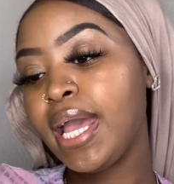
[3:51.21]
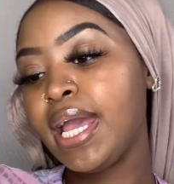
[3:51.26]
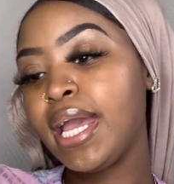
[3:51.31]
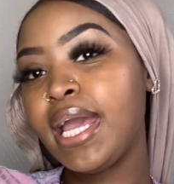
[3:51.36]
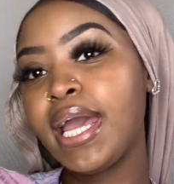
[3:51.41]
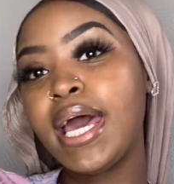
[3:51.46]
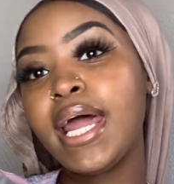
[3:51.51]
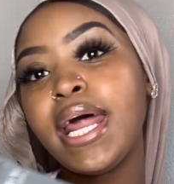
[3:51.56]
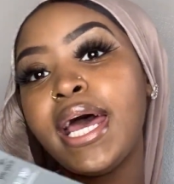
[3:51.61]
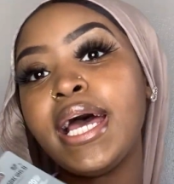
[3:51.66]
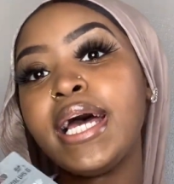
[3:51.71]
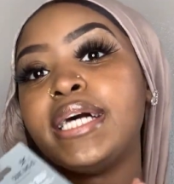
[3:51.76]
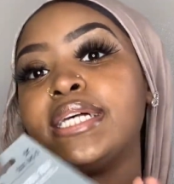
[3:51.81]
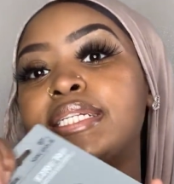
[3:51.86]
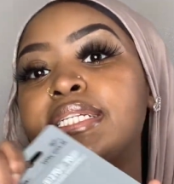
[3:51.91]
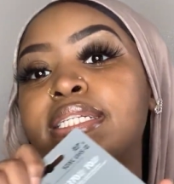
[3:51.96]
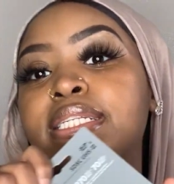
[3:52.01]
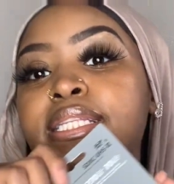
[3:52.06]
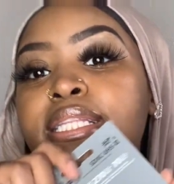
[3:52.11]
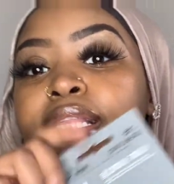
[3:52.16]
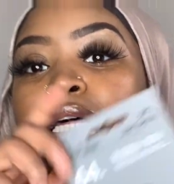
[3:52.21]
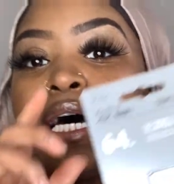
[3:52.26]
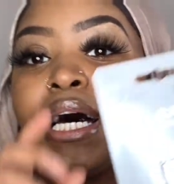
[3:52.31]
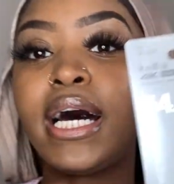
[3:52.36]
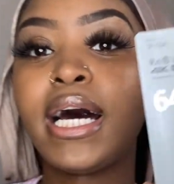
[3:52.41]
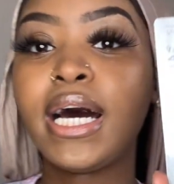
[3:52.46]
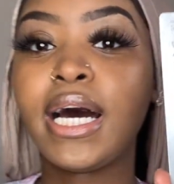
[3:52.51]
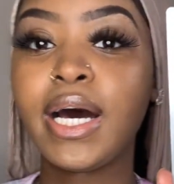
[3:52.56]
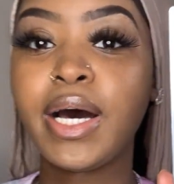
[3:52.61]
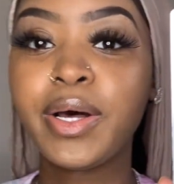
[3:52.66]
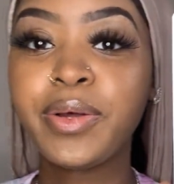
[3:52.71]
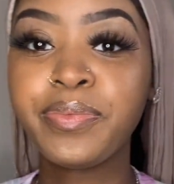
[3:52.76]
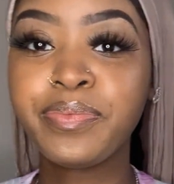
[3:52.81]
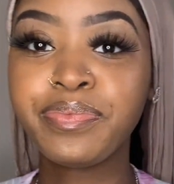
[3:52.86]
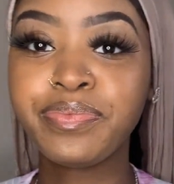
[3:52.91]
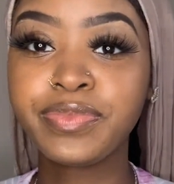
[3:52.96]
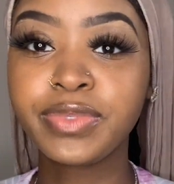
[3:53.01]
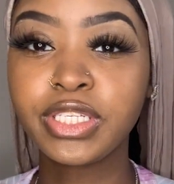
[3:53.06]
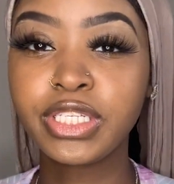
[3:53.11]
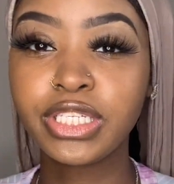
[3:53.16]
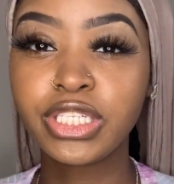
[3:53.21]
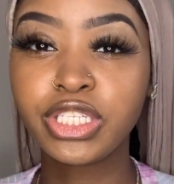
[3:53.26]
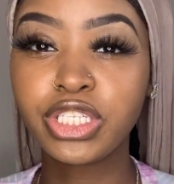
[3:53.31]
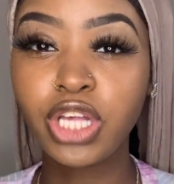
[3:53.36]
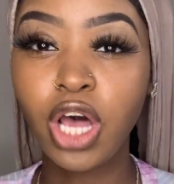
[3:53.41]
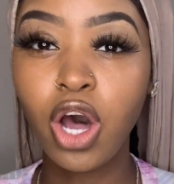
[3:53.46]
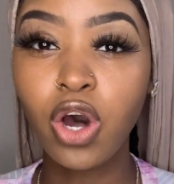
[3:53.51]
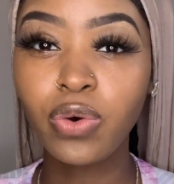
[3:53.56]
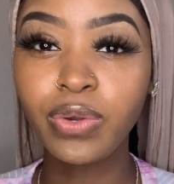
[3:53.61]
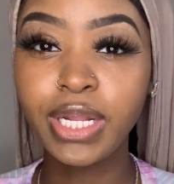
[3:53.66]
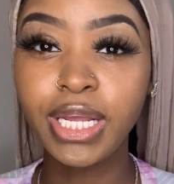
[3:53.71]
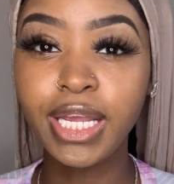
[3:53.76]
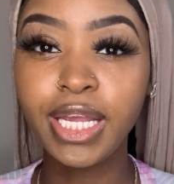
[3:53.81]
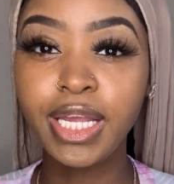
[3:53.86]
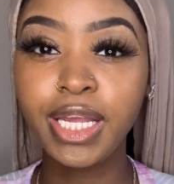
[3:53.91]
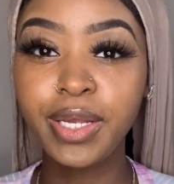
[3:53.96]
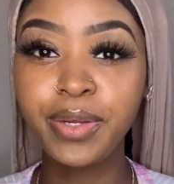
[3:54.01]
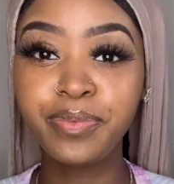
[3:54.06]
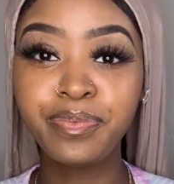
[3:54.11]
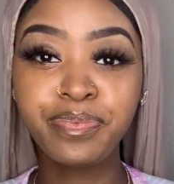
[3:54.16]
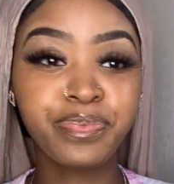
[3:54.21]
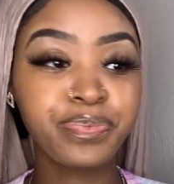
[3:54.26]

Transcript: It is the Sony,